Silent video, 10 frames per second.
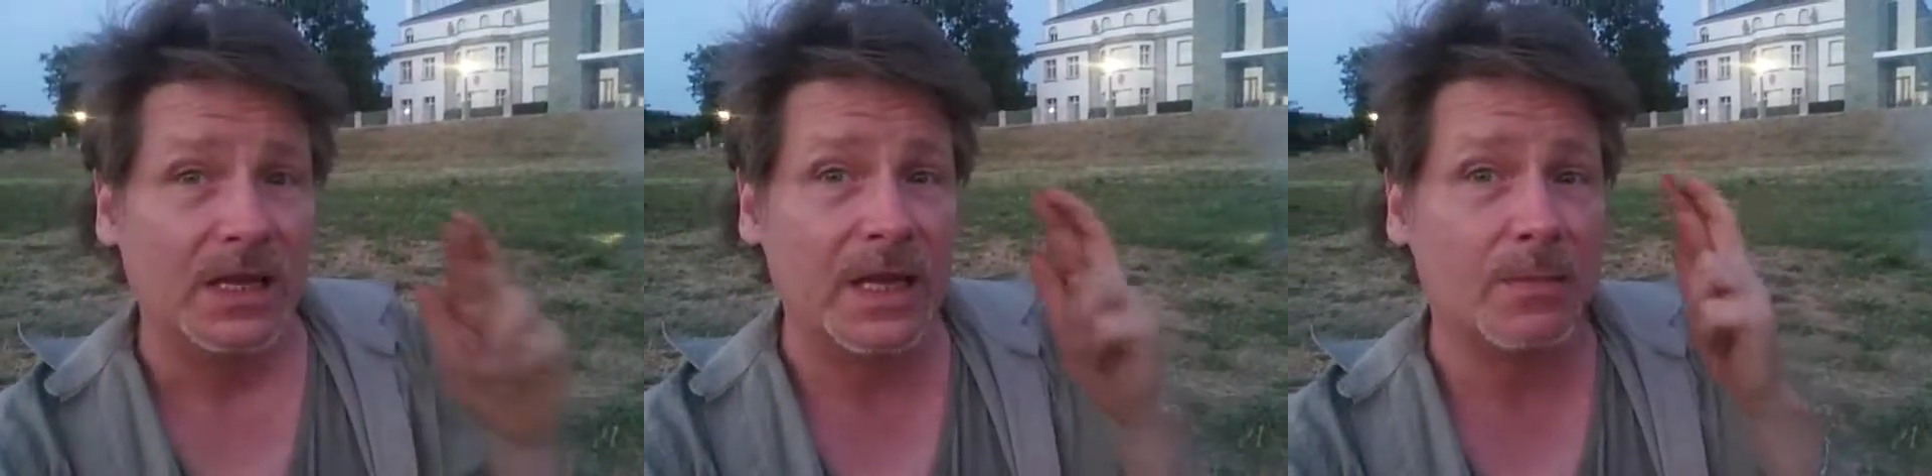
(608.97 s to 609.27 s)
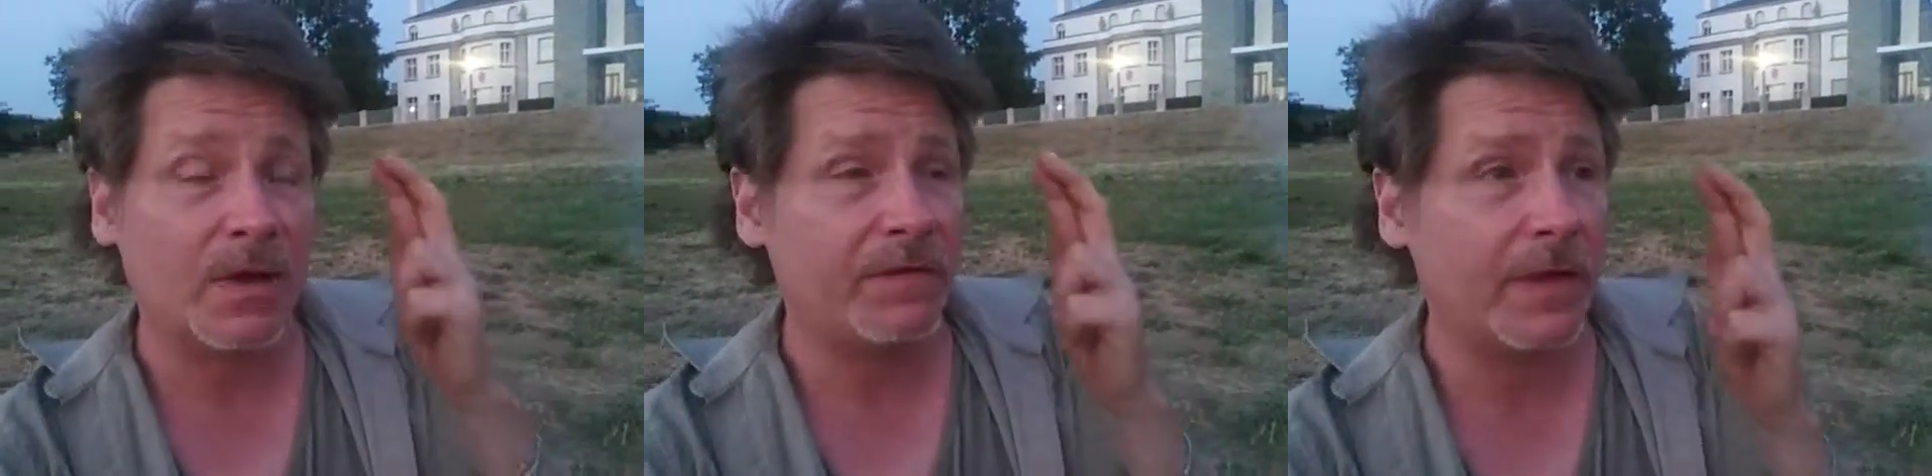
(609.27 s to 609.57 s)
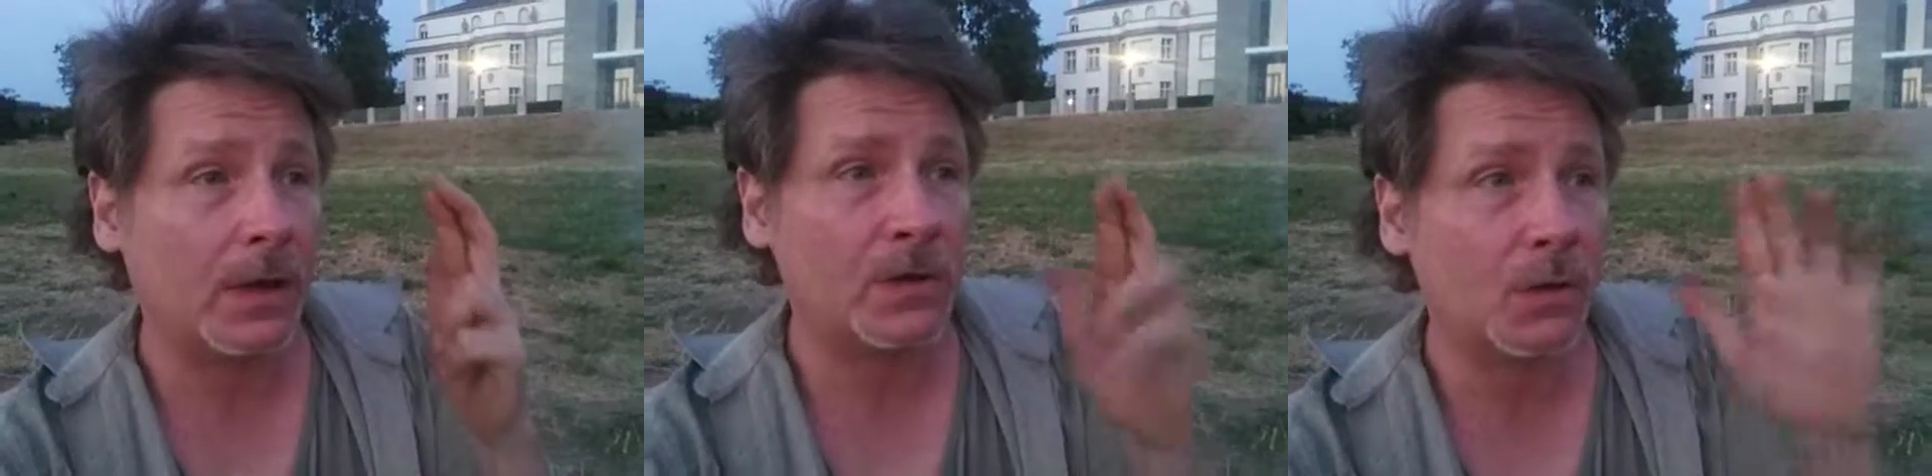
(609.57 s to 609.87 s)
Keep my
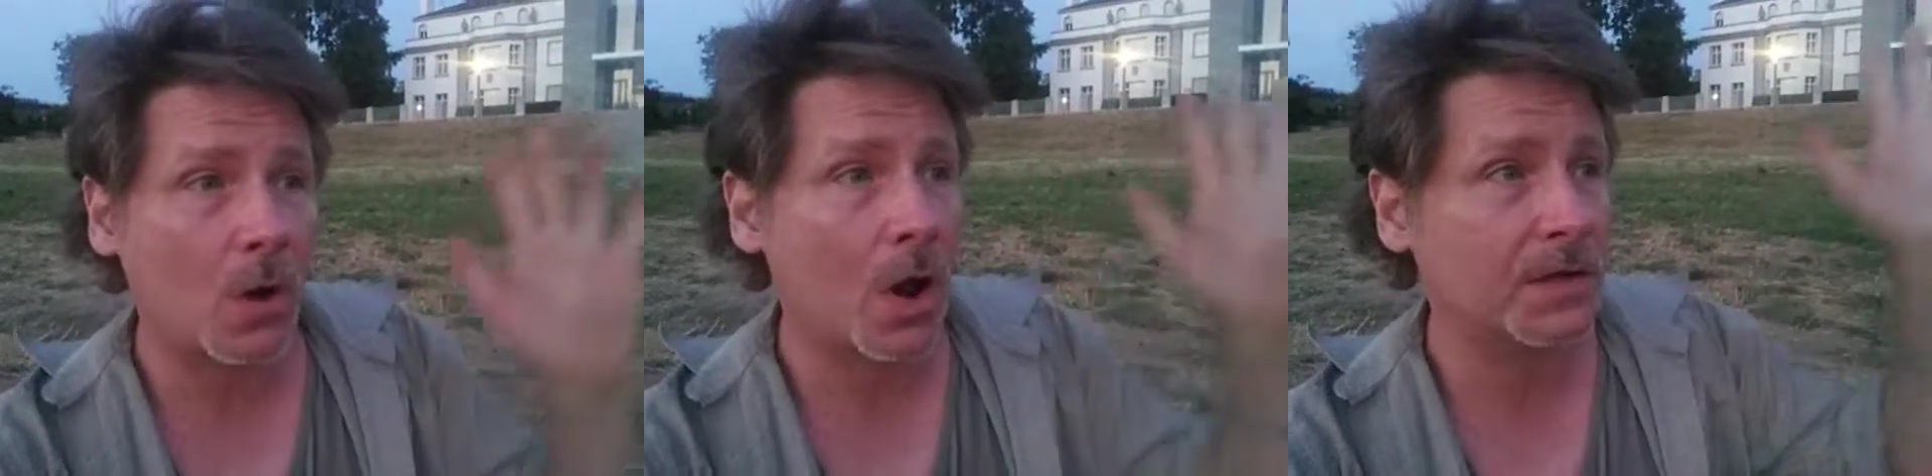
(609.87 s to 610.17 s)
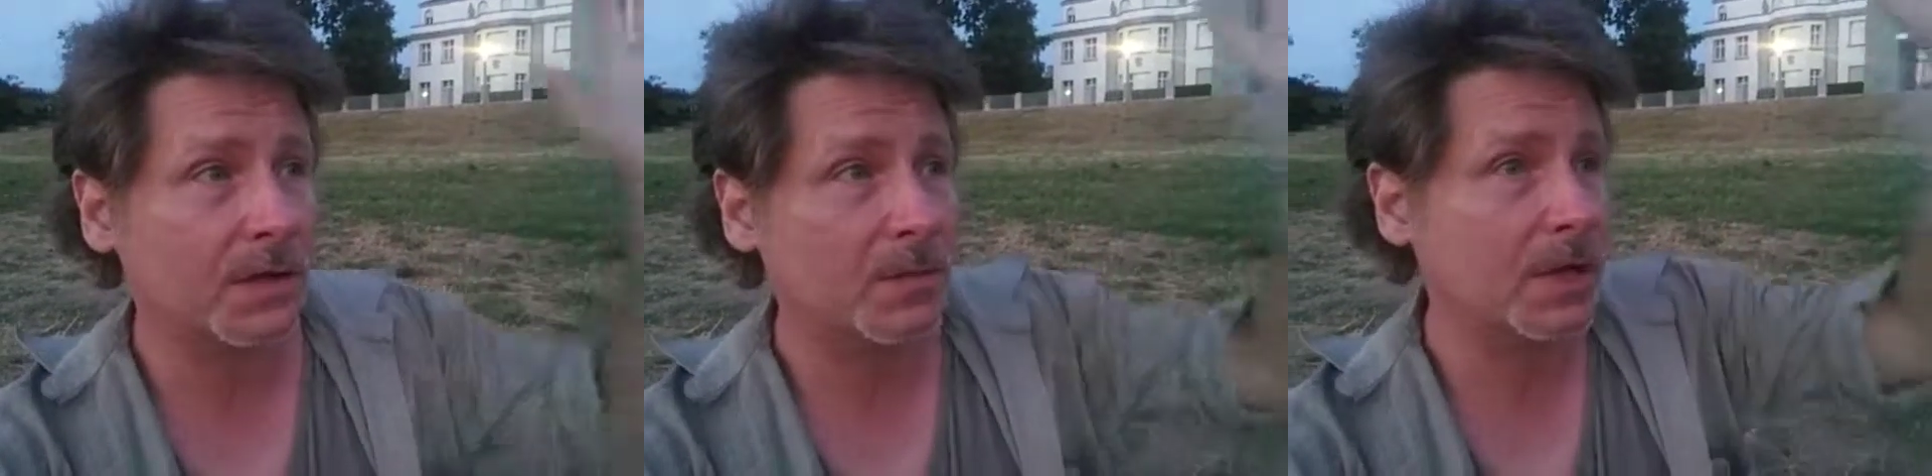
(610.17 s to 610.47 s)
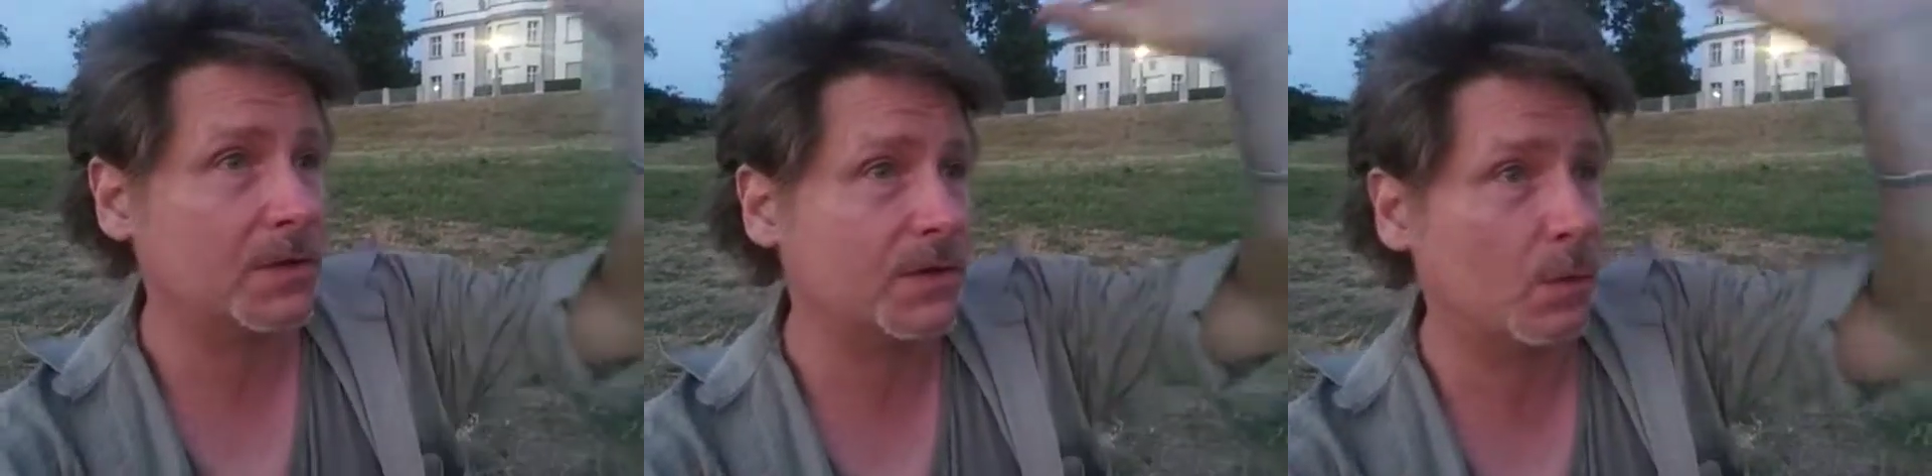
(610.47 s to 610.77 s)
fingers crossed. It
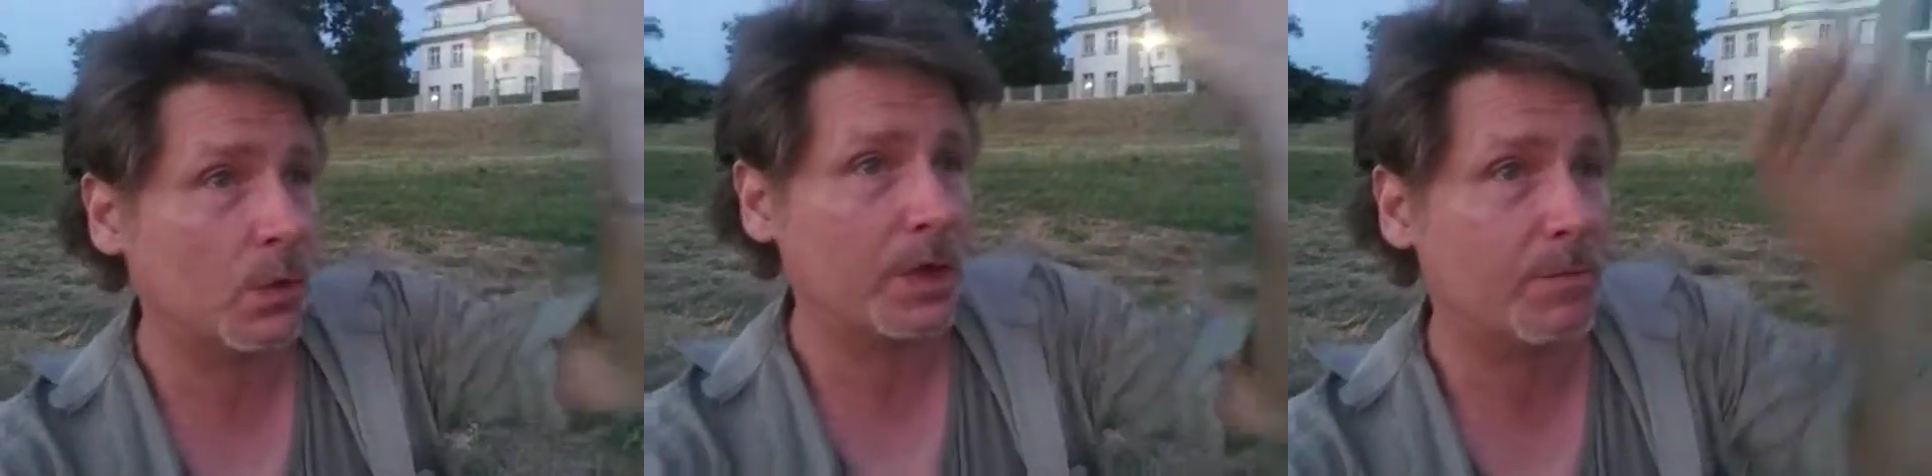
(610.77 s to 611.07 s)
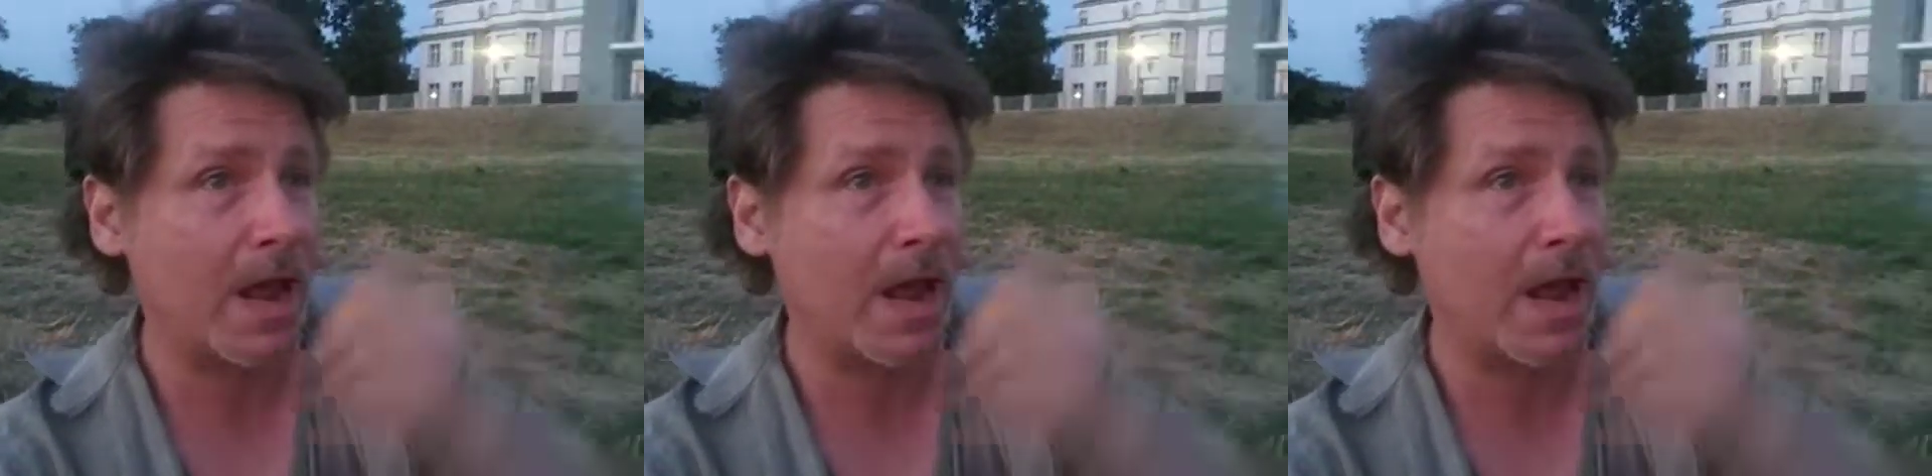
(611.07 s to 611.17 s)
means the wind